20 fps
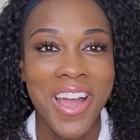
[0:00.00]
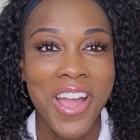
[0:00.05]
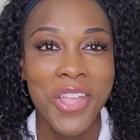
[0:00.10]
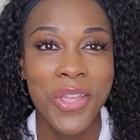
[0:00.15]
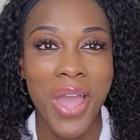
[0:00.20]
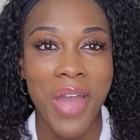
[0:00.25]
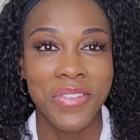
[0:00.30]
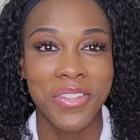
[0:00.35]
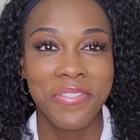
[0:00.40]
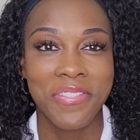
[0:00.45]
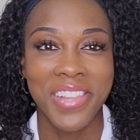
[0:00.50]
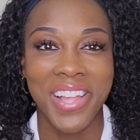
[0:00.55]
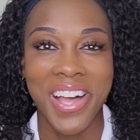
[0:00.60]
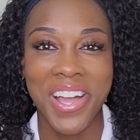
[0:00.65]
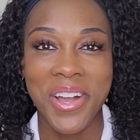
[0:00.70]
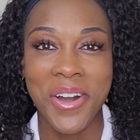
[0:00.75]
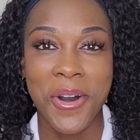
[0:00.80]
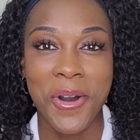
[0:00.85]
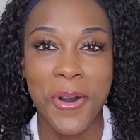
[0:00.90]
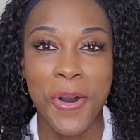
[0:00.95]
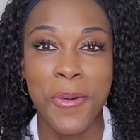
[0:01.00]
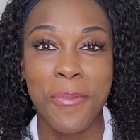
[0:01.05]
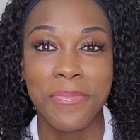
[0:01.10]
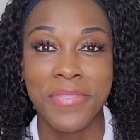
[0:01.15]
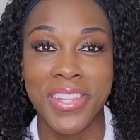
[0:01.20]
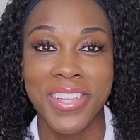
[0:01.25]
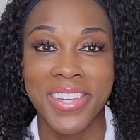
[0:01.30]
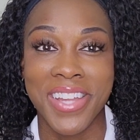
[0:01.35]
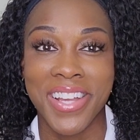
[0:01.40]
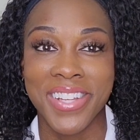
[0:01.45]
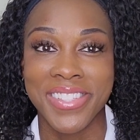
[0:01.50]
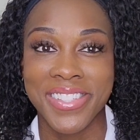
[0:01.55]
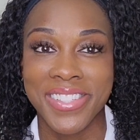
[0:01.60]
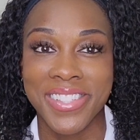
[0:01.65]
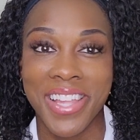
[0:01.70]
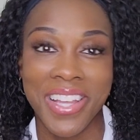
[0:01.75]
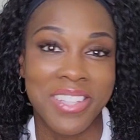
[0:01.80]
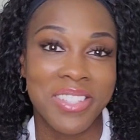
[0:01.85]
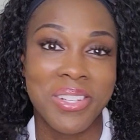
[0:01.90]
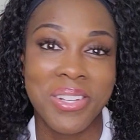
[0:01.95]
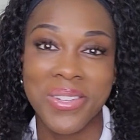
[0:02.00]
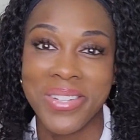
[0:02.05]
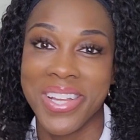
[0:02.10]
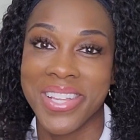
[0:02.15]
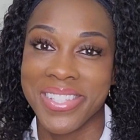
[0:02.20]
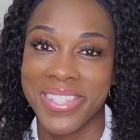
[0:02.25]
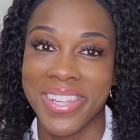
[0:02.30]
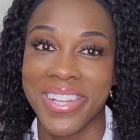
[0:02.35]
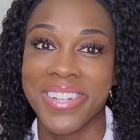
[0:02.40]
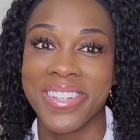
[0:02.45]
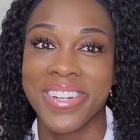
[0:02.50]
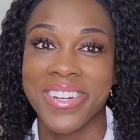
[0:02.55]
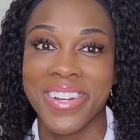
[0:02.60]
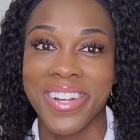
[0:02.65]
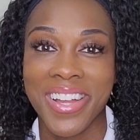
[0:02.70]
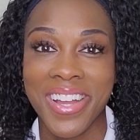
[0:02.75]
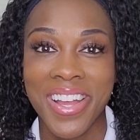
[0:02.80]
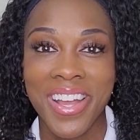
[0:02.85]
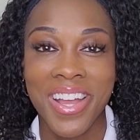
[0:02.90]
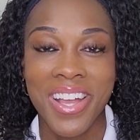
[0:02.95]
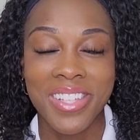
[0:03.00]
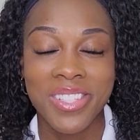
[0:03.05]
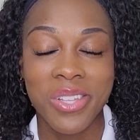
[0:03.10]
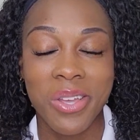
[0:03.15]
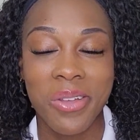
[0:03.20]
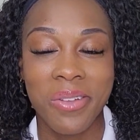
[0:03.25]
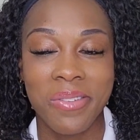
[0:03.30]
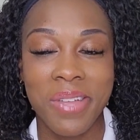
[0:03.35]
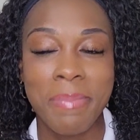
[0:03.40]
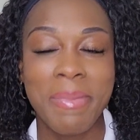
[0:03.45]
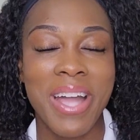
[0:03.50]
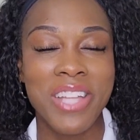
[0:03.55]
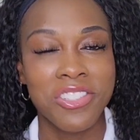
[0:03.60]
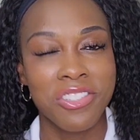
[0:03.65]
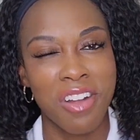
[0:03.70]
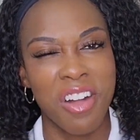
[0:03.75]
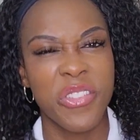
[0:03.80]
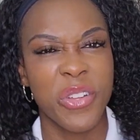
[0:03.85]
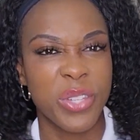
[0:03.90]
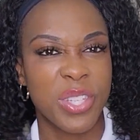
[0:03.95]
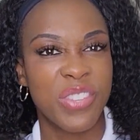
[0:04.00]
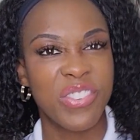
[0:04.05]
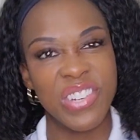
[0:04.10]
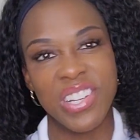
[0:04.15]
You have to fly home the next like 2 days later. So imagine all those